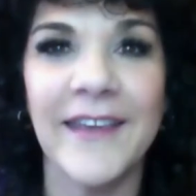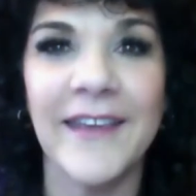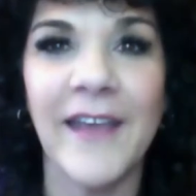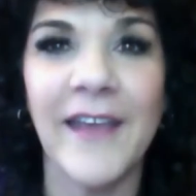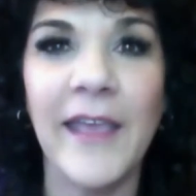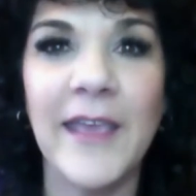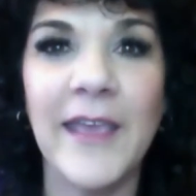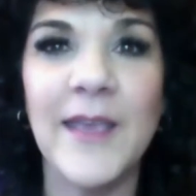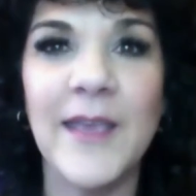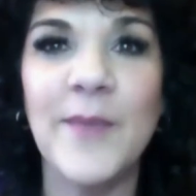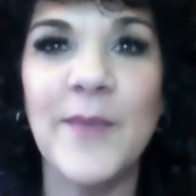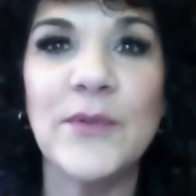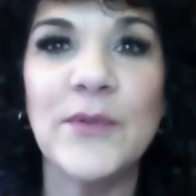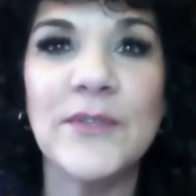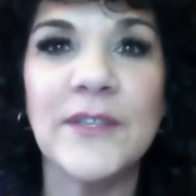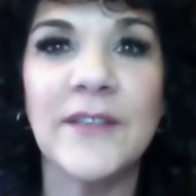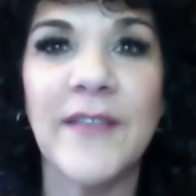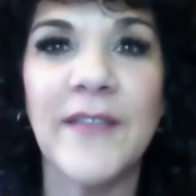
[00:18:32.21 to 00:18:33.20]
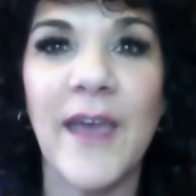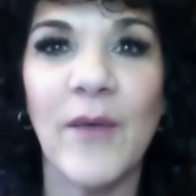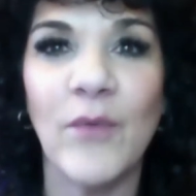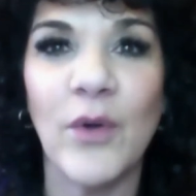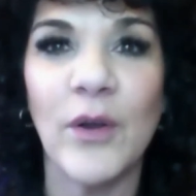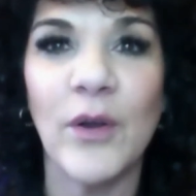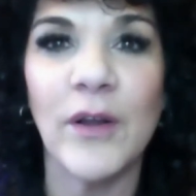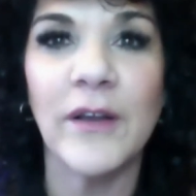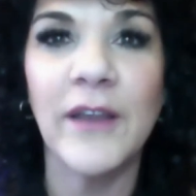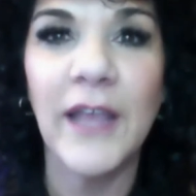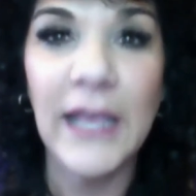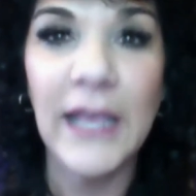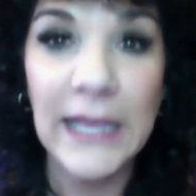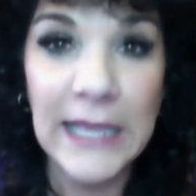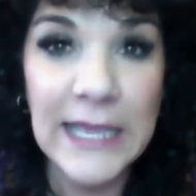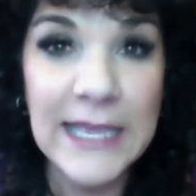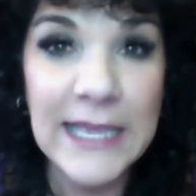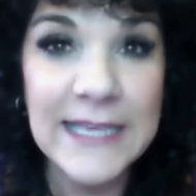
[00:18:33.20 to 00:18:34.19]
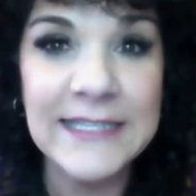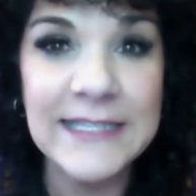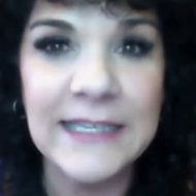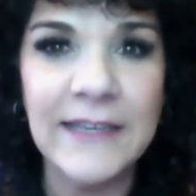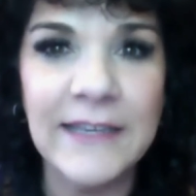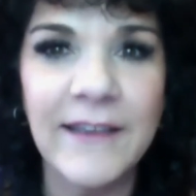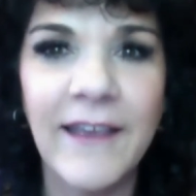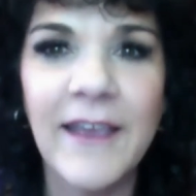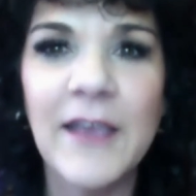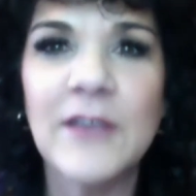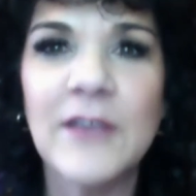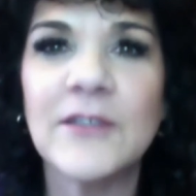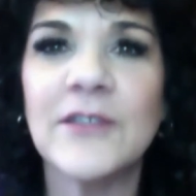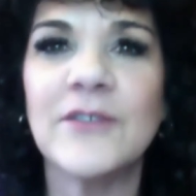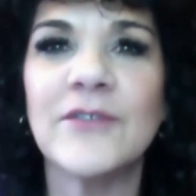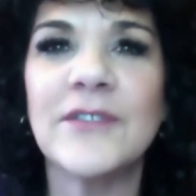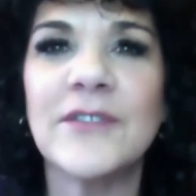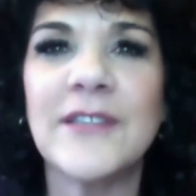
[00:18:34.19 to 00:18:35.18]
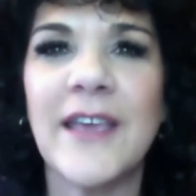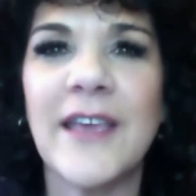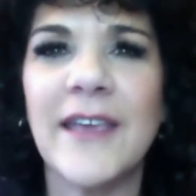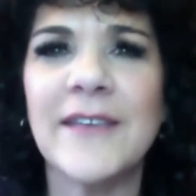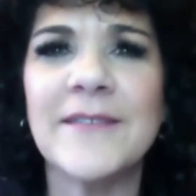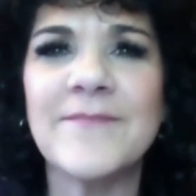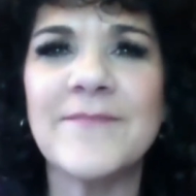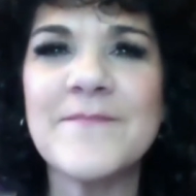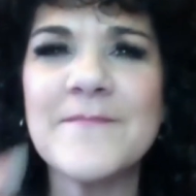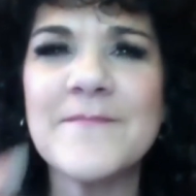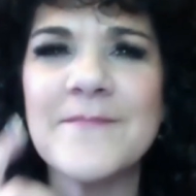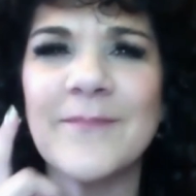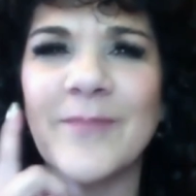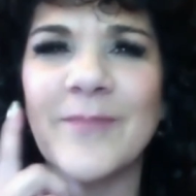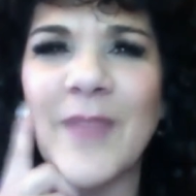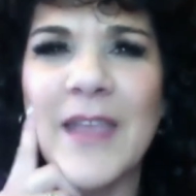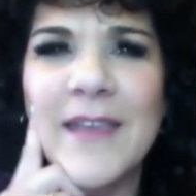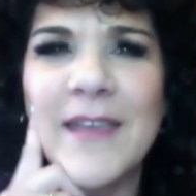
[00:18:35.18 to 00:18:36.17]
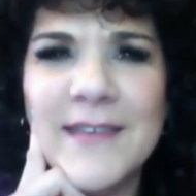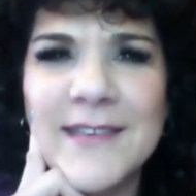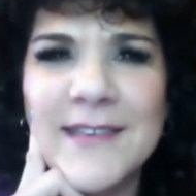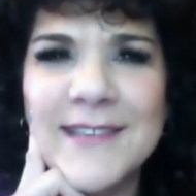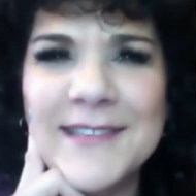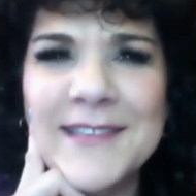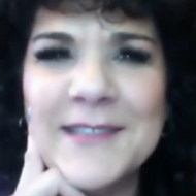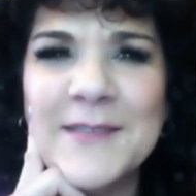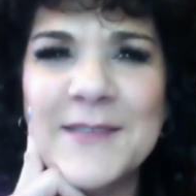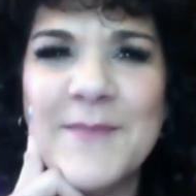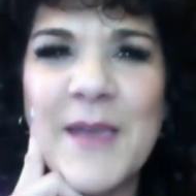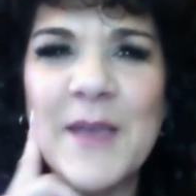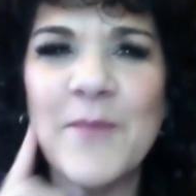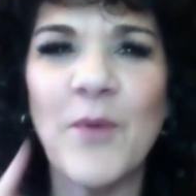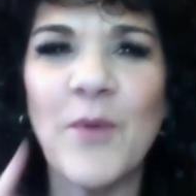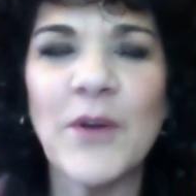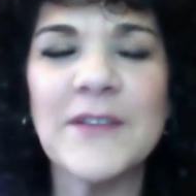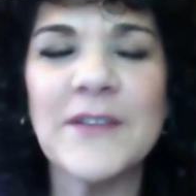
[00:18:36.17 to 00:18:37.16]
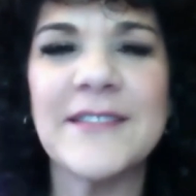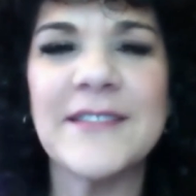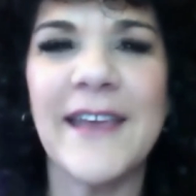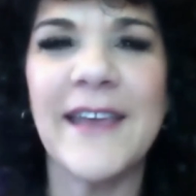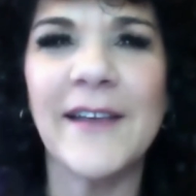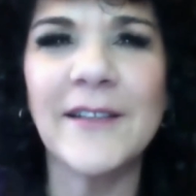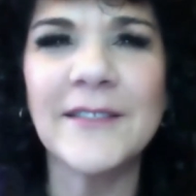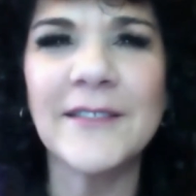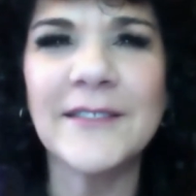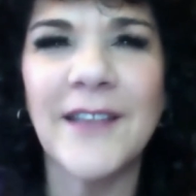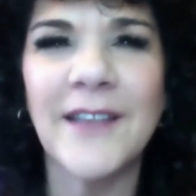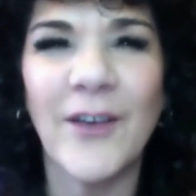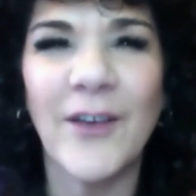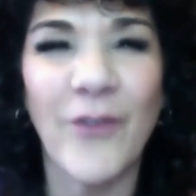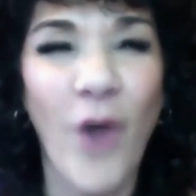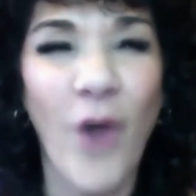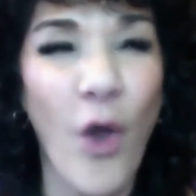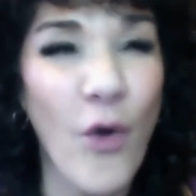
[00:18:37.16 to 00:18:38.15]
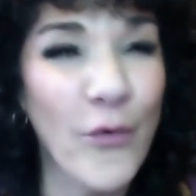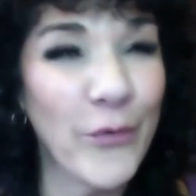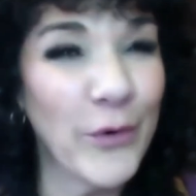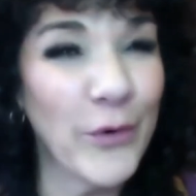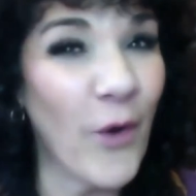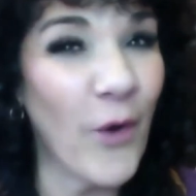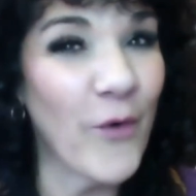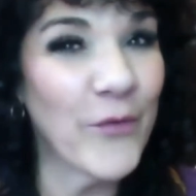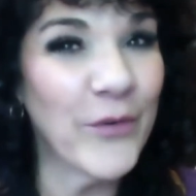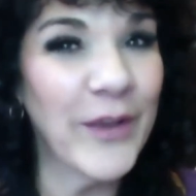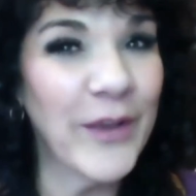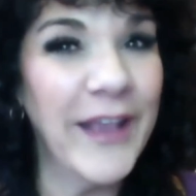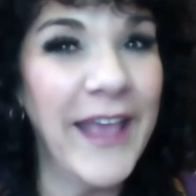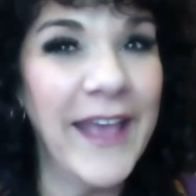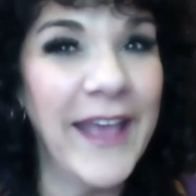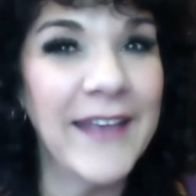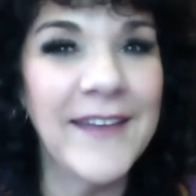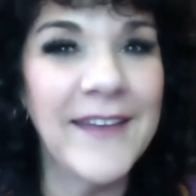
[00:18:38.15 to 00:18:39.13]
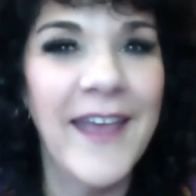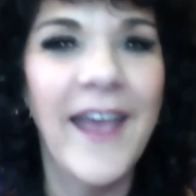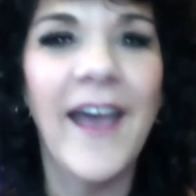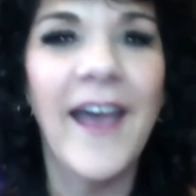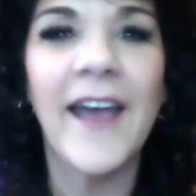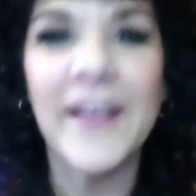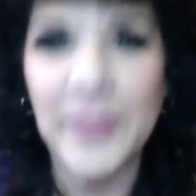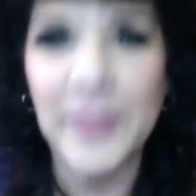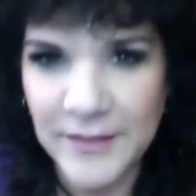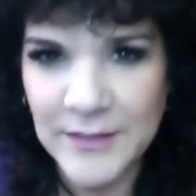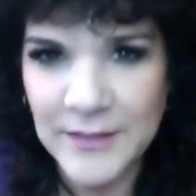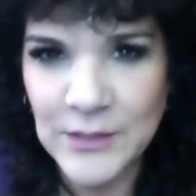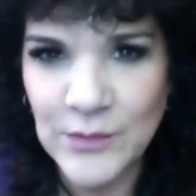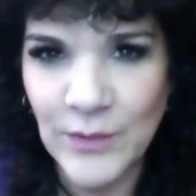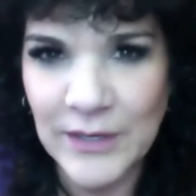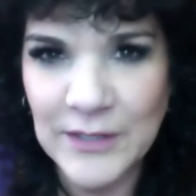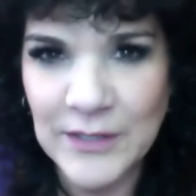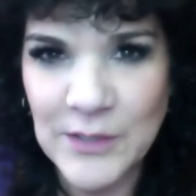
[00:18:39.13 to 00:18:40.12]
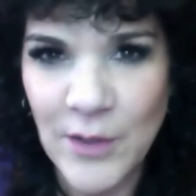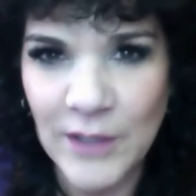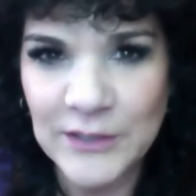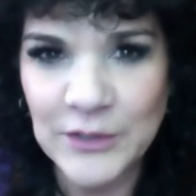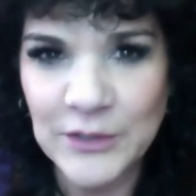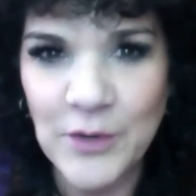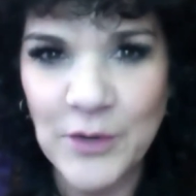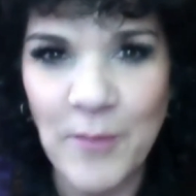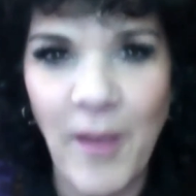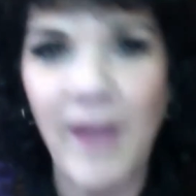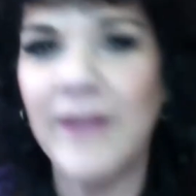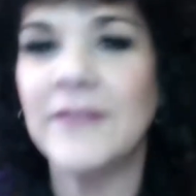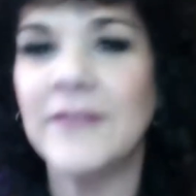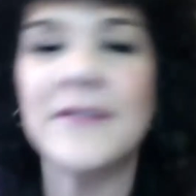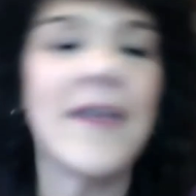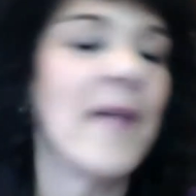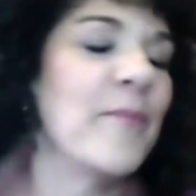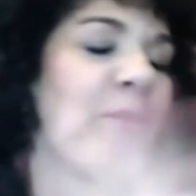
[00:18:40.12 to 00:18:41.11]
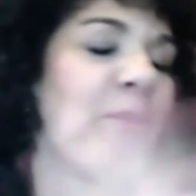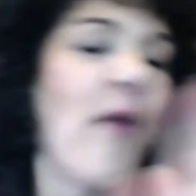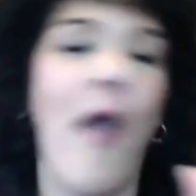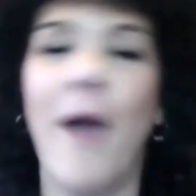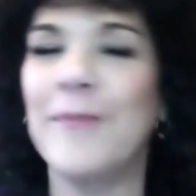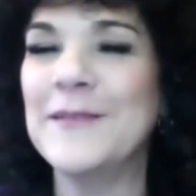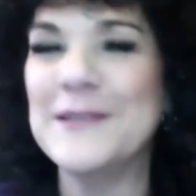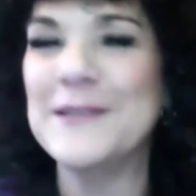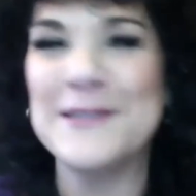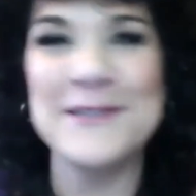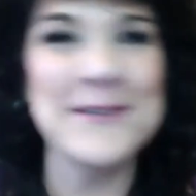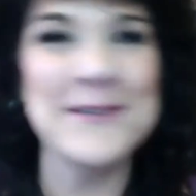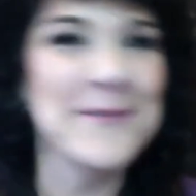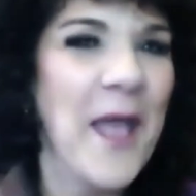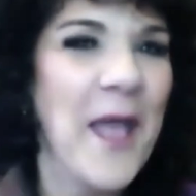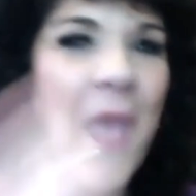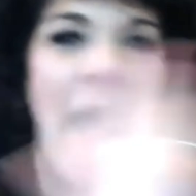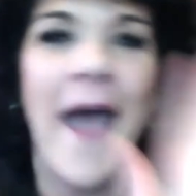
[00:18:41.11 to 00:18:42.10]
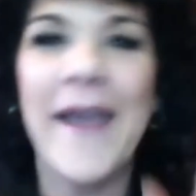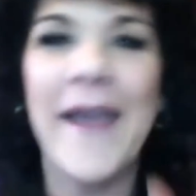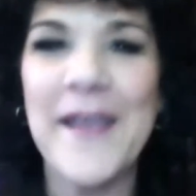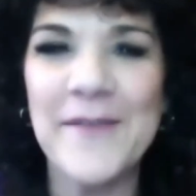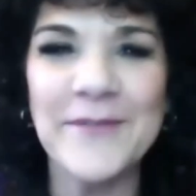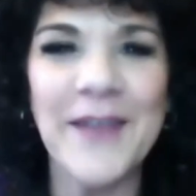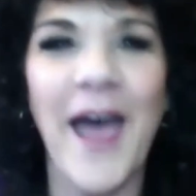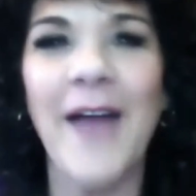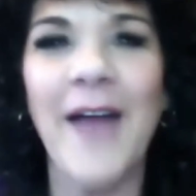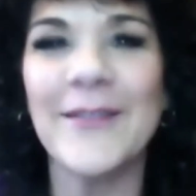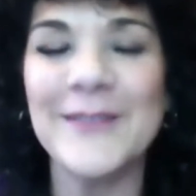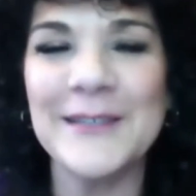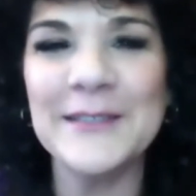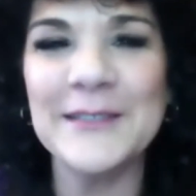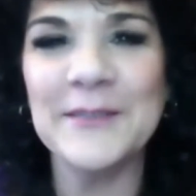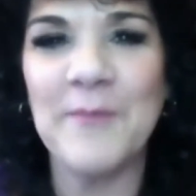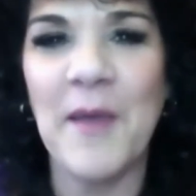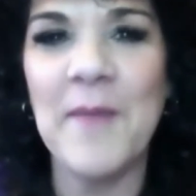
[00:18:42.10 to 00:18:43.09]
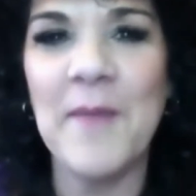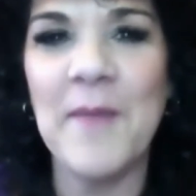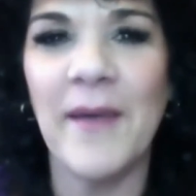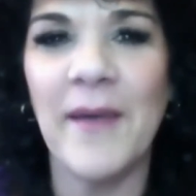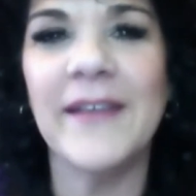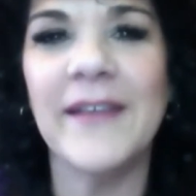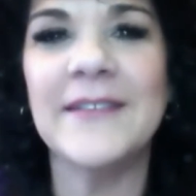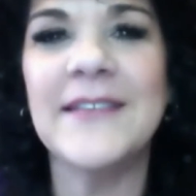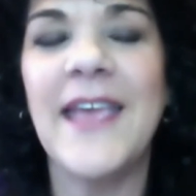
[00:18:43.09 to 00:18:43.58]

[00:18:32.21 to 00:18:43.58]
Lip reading: I keep using that word, easy. So you're saying, easy to make more sales over and over again. I think this one has lost her mind. I promise you, I have not lost my mind.